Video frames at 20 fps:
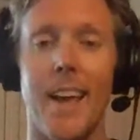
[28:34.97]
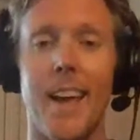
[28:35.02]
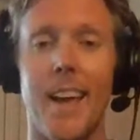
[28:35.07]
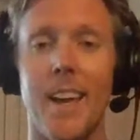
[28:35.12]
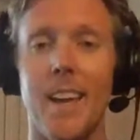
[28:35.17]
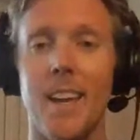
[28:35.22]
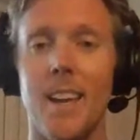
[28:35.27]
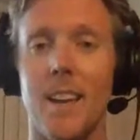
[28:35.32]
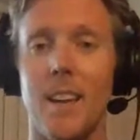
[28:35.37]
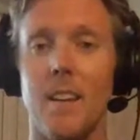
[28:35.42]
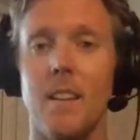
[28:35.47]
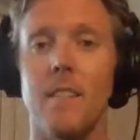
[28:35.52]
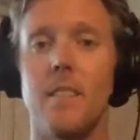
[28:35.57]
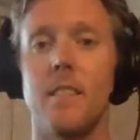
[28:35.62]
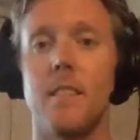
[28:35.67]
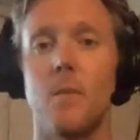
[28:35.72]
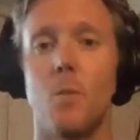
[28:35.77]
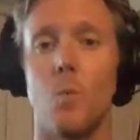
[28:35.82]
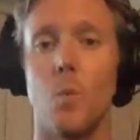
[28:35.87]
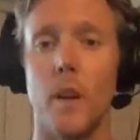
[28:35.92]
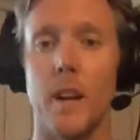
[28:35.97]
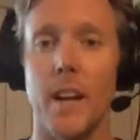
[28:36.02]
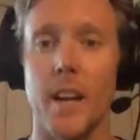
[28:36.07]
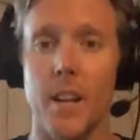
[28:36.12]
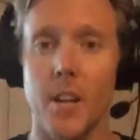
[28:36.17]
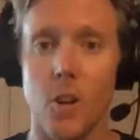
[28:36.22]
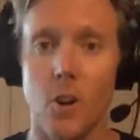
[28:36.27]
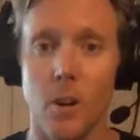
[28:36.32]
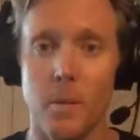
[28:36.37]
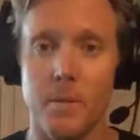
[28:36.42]
And when I
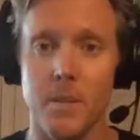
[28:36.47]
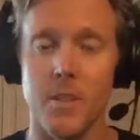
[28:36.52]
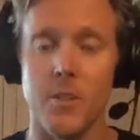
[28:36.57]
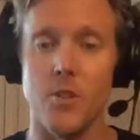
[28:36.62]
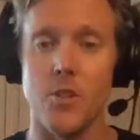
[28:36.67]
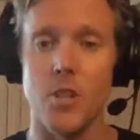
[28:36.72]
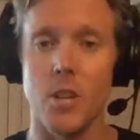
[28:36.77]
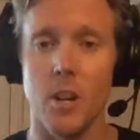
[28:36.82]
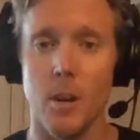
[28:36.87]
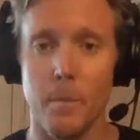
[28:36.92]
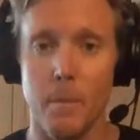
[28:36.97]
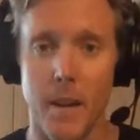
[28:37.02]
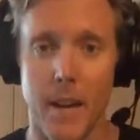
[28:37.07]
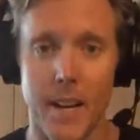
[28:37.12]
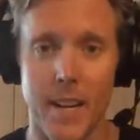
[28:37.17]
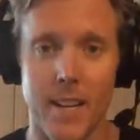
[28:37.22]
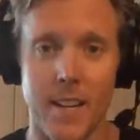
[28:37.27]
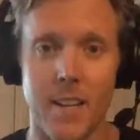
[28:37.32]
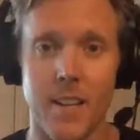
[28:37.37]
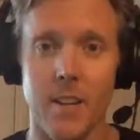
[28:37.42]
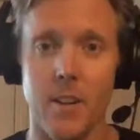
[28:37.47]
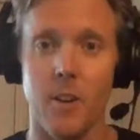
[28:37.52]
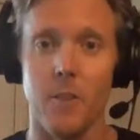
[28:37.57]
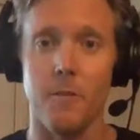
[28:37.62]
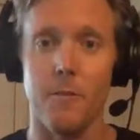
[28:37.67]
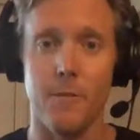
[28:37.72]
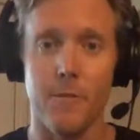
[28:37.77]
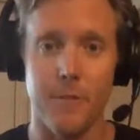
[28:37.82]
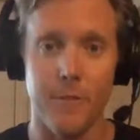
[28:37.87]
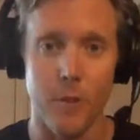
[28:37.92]
go up to jump, I can get a
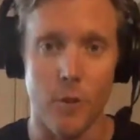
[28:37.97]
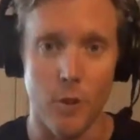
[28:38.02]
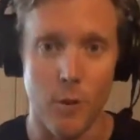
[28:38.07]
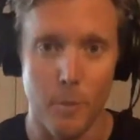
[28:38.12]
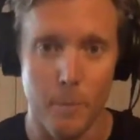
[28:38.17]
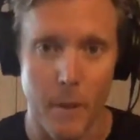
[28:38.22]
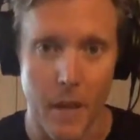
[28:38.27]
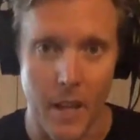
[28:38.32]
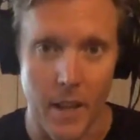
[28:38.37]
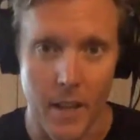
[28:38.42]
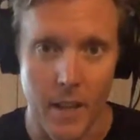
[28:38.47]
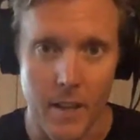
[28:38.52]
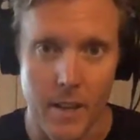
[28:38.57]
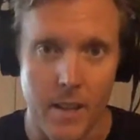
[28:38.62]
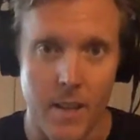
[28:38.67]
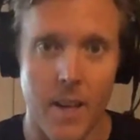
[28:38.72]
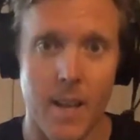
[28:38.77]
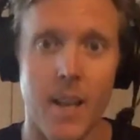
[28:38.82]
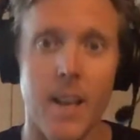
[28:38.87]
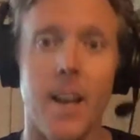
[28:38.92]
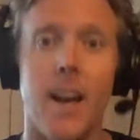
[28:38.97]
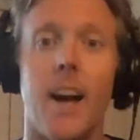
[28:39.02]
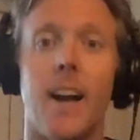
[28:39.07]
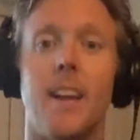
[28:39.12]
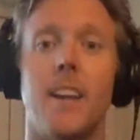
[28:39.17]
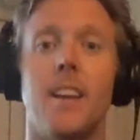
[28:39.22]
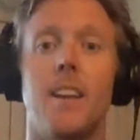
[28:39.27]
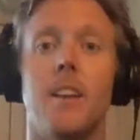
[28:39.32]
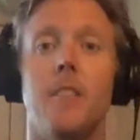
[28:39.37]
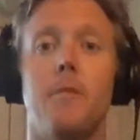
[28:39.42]
full bend. I
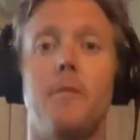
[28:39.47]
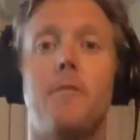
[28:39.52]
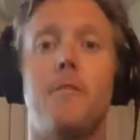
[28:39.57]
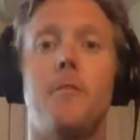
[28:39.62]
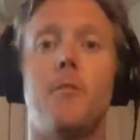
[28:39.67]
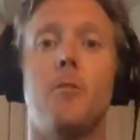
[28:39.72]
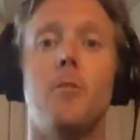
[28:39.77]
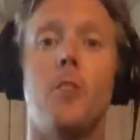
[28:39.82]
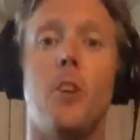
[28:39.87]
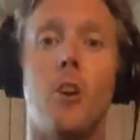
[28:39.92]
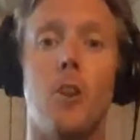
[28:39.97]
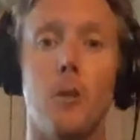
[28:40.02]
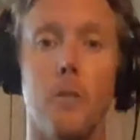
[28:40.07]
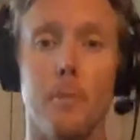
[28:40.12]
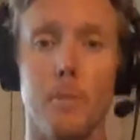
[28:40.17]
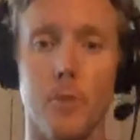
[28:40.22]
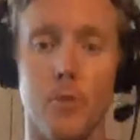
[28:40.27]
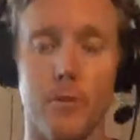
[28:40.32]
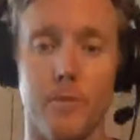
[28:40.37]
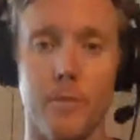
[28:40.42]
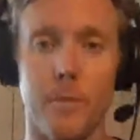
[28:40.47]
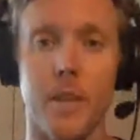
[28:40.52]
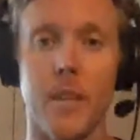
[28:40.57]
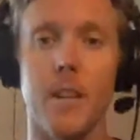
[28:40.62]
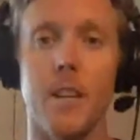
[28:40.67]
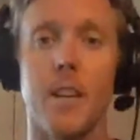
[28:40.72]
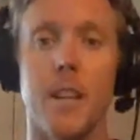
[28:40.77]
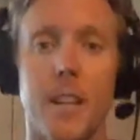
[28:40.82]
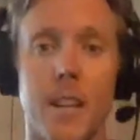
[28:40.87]
can get full arm movement.